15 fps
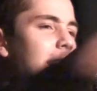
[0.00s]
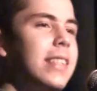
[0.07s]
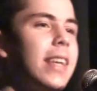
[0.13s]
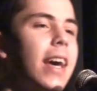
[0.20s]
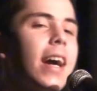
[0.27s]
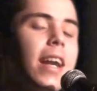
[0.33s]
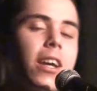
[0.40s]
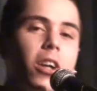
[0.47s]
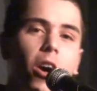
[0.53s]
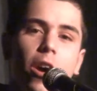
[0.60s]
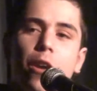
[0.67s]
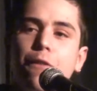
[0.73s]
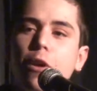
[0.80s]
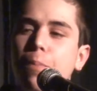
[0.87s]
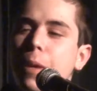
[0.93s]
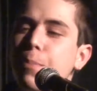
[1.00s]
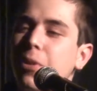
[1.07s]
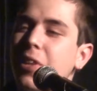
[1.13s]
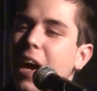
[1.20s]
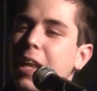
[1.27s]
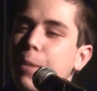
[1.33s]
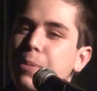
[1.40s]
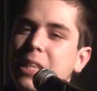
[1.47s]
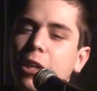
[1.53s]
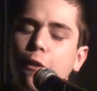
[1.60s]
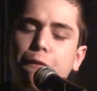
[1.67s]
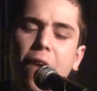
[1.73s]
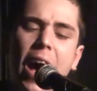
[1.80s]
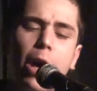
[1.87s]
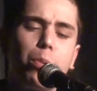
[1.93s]
I say at a carnival, people line up single
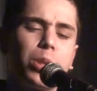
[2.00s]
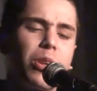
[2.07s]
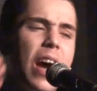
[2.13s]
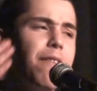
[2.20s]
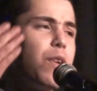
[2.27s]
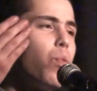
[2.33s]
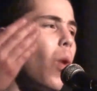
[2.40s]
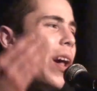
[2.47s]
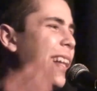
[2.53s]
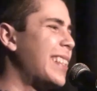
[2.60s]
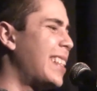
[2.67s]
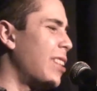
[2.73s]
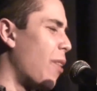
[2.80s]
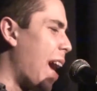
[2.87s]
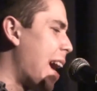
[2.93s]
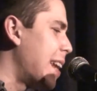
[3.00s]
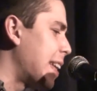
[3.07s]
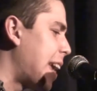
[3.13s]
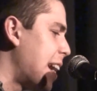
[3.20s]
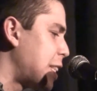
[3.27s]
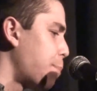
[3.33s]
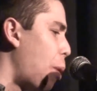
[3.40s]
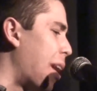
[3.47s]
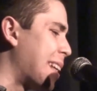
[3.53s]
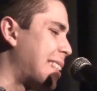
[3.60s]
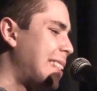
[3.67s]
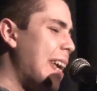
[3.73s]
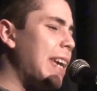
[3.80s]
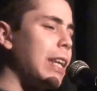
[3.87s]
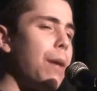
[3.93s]
file with their heavy wallets in their hand to gaze upon a
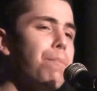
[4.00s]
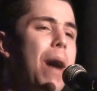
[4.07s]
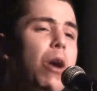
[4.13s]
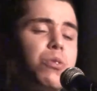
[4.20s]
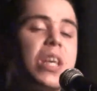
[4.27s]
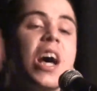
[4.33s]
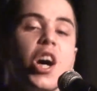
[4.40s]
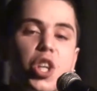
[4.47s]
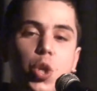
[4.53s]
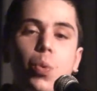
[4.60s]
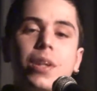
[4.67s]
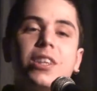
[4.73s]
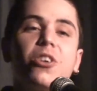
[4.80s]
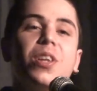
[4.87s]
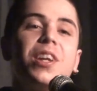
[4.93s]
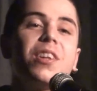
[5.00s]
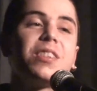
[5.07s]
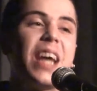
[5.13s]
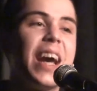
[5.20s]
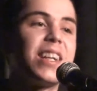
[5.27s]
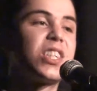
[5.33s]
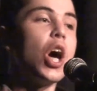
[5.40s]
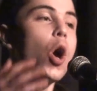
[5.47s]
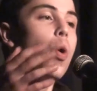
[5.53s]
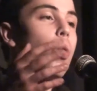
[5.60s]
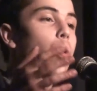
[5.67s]
snake and a mouse doing their little dance.